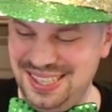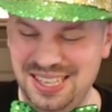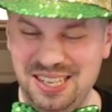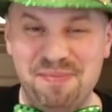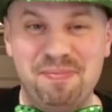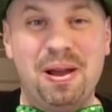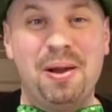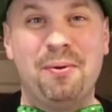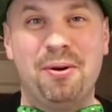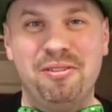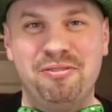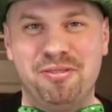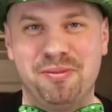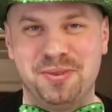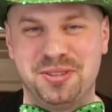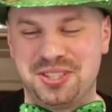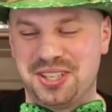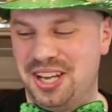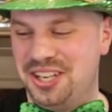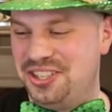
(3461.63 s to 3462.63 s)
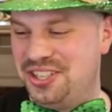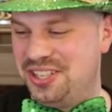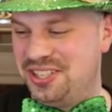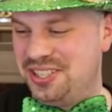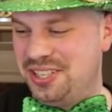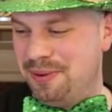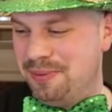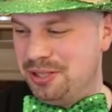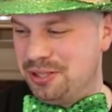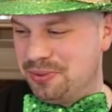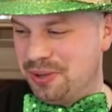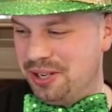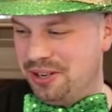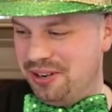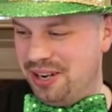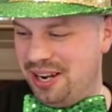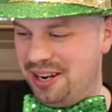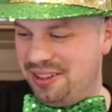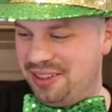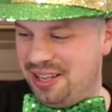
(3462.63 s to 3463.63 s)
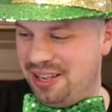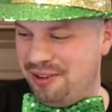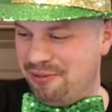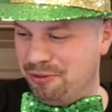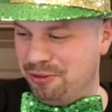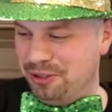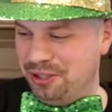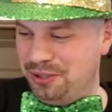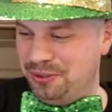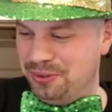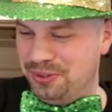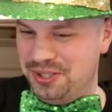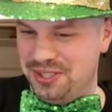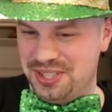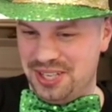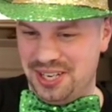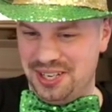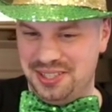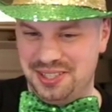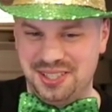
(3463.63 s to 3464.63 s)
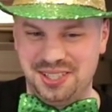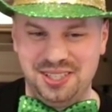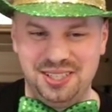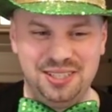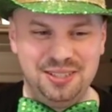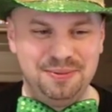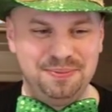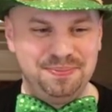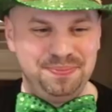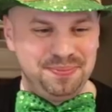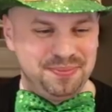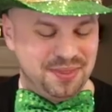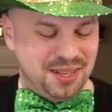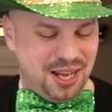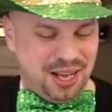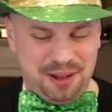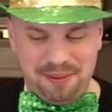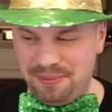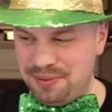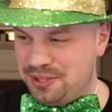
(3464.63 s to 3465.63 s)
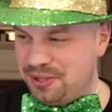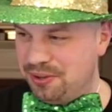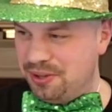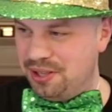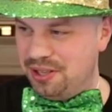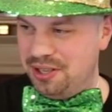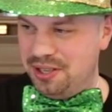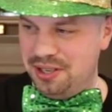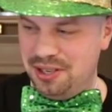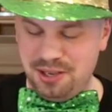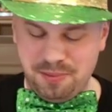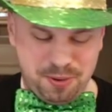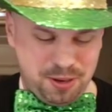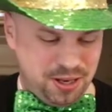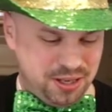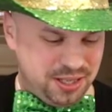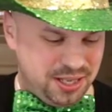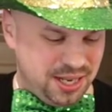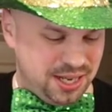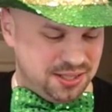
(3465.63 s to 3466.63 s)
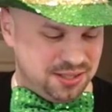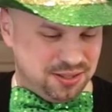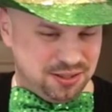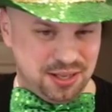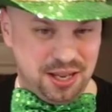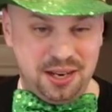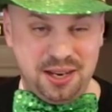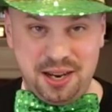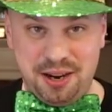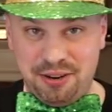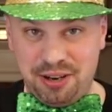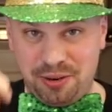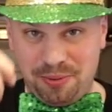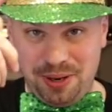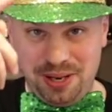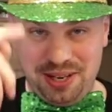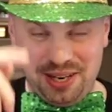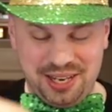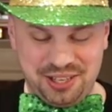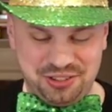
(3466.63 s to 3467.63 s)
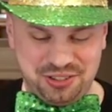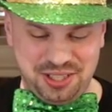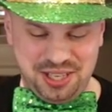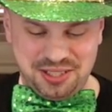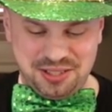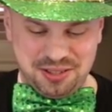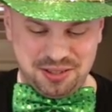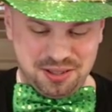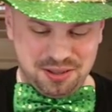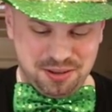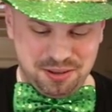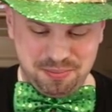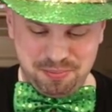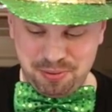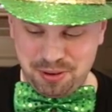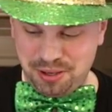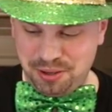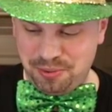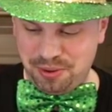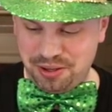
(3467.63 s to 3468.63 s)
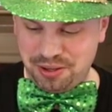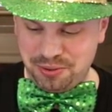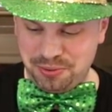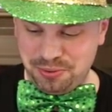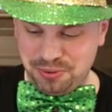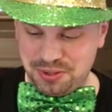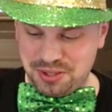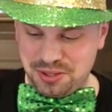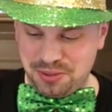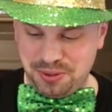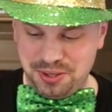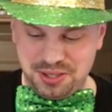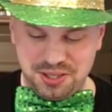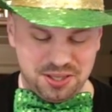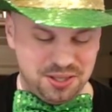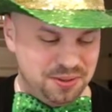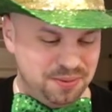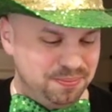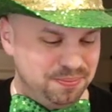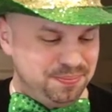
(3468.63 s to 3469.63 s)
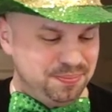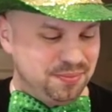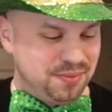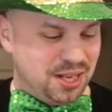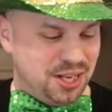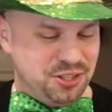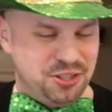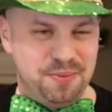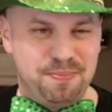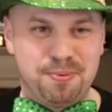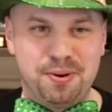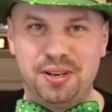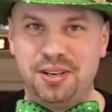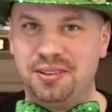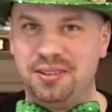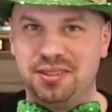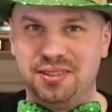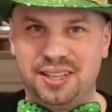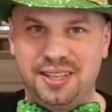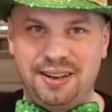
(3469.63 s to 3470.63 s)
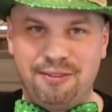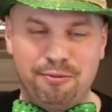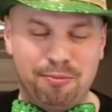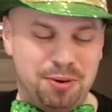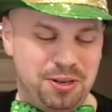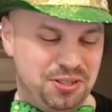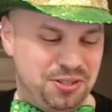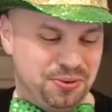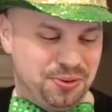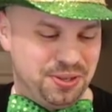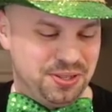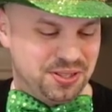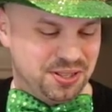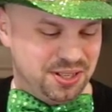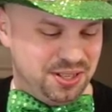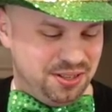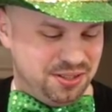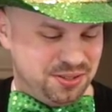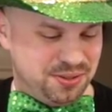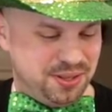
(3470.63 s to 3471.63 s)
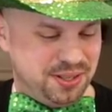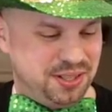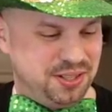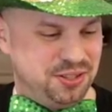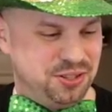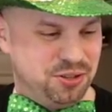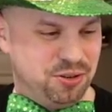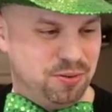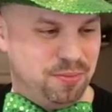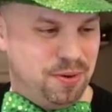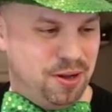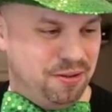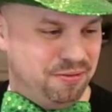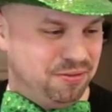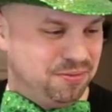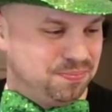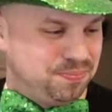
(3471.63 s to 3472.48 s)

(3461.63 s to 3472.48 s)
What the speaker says: Buy one from the Scotch Test Dummies while you're at it. They have really cool designs. So the Napog Castle, and Eric Waite actually has probably one of the coolest coins. I should bring like everybody's coins on here so I can show them off.